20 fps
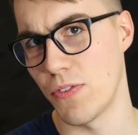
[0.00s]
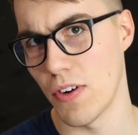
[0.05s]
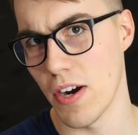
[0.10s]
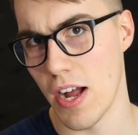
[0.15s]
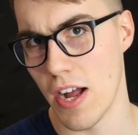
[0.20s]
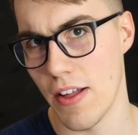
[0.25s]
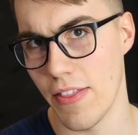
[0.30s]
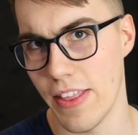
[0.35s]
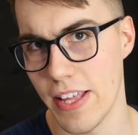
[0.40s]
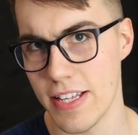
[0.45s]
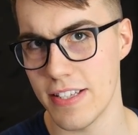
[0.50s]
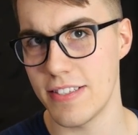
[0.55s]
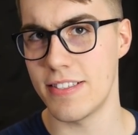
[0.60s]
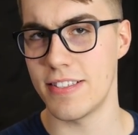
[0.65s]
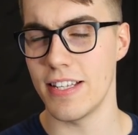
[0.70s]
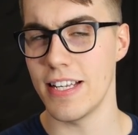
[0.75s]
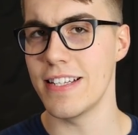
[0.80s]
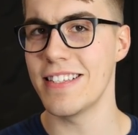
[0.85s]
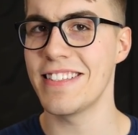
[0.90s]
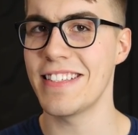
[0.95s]
for all
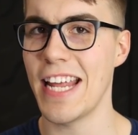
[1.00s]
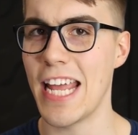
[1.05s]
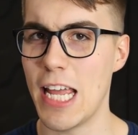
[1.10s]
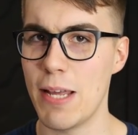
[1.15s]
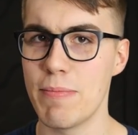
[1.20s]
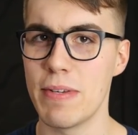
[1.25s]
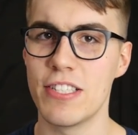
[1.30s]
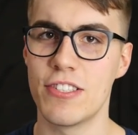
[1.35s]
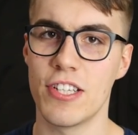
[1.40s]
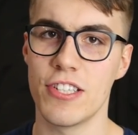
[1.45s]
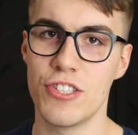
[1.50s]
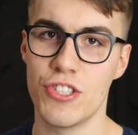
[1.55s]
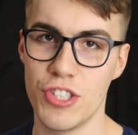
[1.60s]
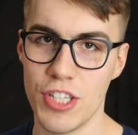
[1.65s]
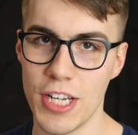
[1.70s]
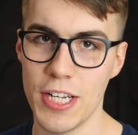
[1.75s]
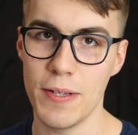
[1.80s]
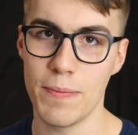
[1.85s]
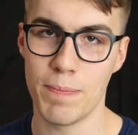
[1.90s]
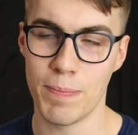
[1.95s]
this, his name is
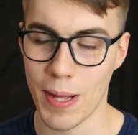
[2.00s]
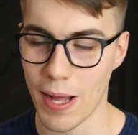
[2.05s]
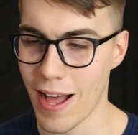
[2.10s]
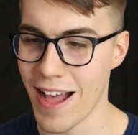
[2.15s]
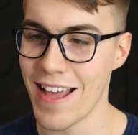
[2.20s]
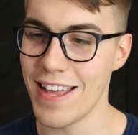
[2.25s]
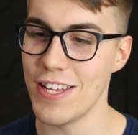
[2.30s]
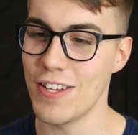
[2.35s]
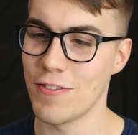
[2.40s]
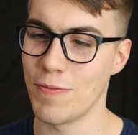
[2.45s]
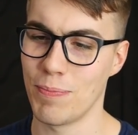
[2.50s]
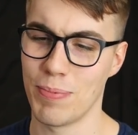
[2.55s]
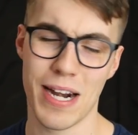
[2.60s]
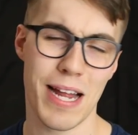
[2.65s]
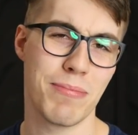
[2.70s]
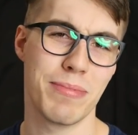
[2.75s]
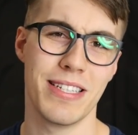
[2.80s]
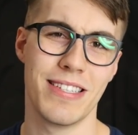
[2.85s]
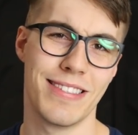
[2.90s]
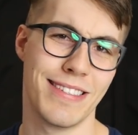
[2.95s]
Ajit Pai. You've
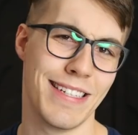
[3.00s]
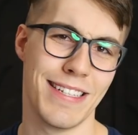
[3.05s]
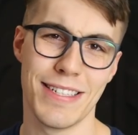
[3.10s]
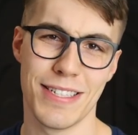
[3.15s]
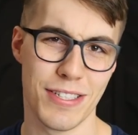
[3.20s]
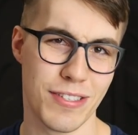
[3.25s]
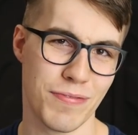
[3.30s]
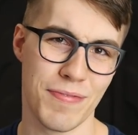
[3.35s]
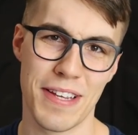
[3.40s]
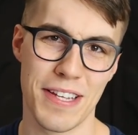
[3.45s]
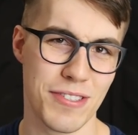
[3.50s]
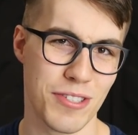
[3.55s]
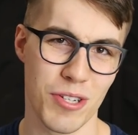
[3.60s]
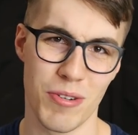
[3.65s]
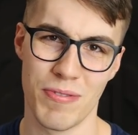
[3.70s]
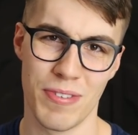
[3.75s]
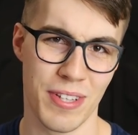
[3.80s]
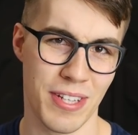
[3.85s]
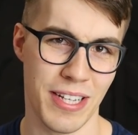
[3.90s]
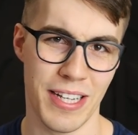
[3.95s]
probably seen his face
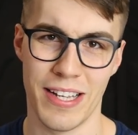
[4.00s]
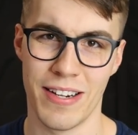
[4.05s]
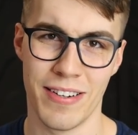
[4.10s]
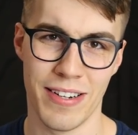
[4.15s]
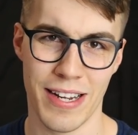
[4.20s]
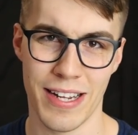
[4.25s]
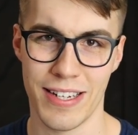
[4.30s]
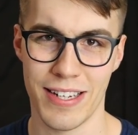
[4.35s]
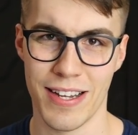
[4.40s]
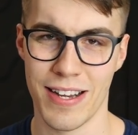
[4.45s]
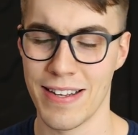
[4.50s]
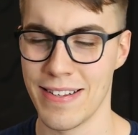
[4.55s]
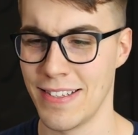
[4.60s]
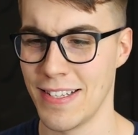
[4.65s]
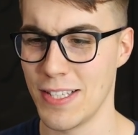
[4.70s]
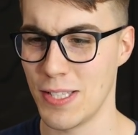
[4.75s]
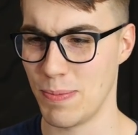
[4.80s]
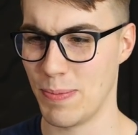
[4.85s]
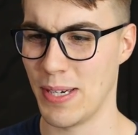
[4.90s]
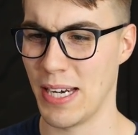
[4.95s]
over the internet, guys.
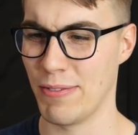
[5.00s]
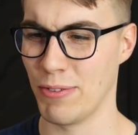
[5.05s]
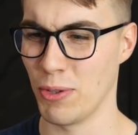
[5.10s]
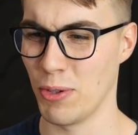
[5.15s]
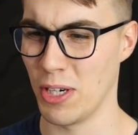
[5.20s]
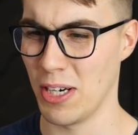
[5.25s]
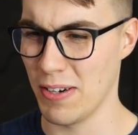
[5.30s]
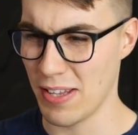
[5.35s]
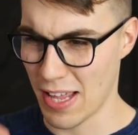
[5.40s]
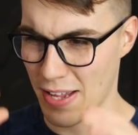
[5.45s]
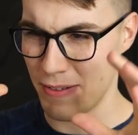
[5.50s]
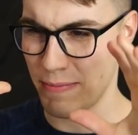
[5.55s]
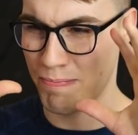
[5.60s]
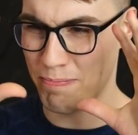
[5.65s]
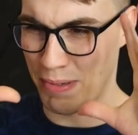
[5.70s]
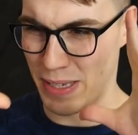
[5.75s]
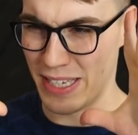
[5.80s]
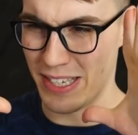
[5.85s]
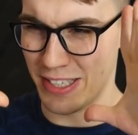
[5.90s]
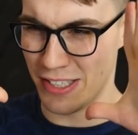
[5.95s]
It's been everywhere.
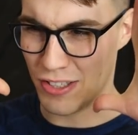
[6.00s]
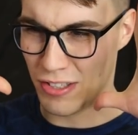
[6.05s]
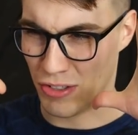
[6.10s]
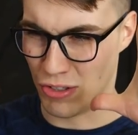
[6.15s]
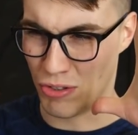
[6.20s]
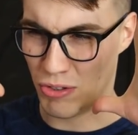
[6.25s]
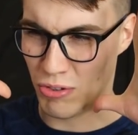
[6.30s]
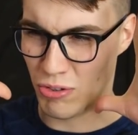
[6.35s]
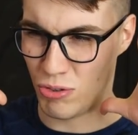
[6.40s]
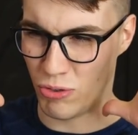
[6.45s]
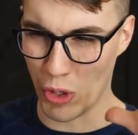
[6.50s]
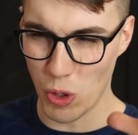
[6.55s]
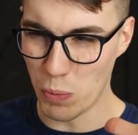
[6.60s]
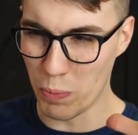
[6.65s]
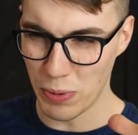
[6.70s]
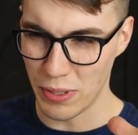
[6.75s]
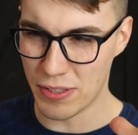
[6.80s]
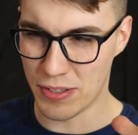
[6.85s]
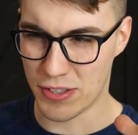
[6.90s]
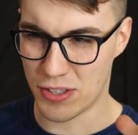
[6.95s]
That big,
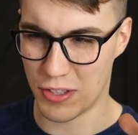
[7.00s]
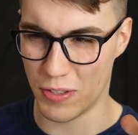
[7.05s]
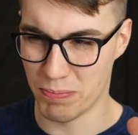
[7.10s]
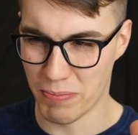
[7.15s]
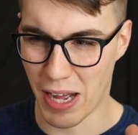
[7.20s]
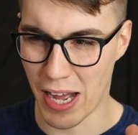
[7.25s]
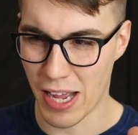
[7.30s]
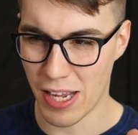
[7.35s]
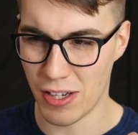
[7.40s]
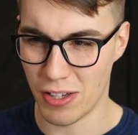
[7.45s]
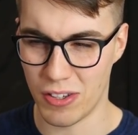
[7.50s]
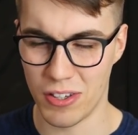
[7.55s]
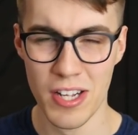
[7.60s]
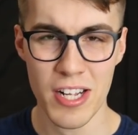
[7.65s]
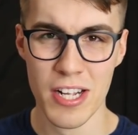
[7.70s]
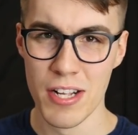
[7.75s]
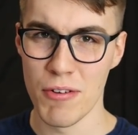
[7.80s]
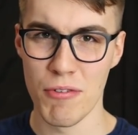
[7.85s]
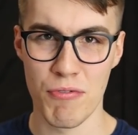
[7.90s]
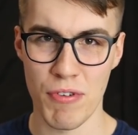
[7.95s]
stupid smile.
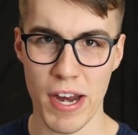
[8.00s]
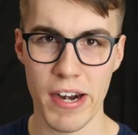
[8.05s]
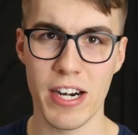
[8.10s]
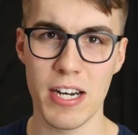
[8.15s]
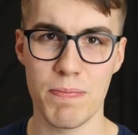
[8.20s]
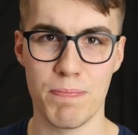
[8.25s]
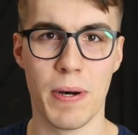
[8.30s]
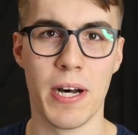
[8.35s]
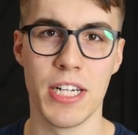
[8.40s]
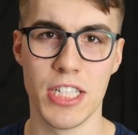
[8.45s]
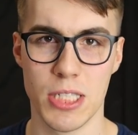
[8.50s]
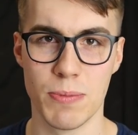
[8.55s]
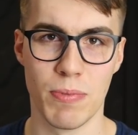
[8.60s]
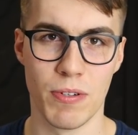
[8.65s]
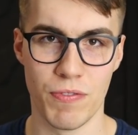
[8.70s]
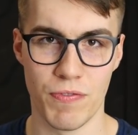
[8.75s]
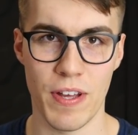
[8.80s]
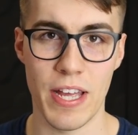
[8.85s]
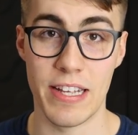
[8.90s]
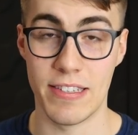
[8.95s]
Very
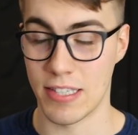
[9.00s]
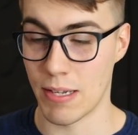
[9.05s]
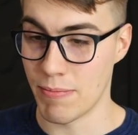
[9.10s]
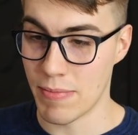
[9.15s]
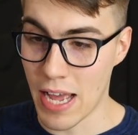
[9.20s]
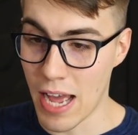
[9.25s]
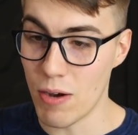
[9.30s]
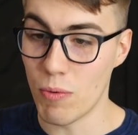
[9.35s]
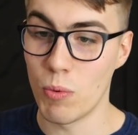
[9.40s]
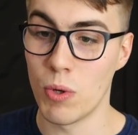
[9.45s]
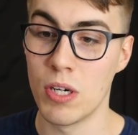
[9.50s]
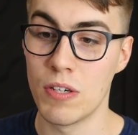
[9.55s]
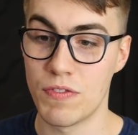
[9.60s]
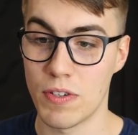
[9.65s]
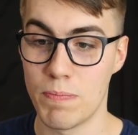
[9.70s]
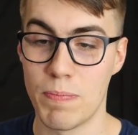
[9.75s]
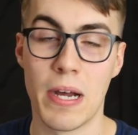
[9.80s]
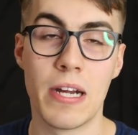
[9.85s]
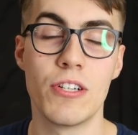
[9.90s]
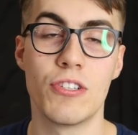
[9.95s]
punchable face. I'm not one
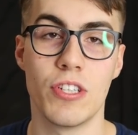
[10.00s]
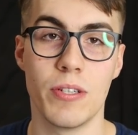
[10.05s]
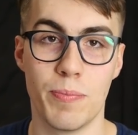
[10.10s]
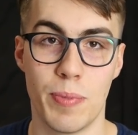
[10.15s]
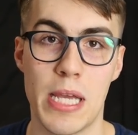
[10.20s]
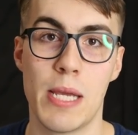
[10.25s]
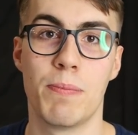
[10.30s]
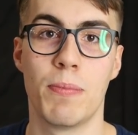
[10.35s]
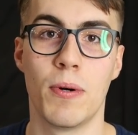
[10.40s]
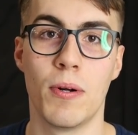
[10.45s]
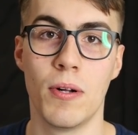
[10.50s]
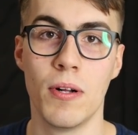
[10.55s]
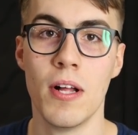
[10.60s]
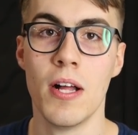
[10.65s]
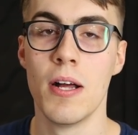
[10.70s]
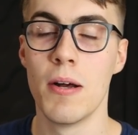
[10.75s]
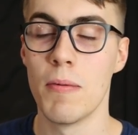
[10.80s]
for punching people,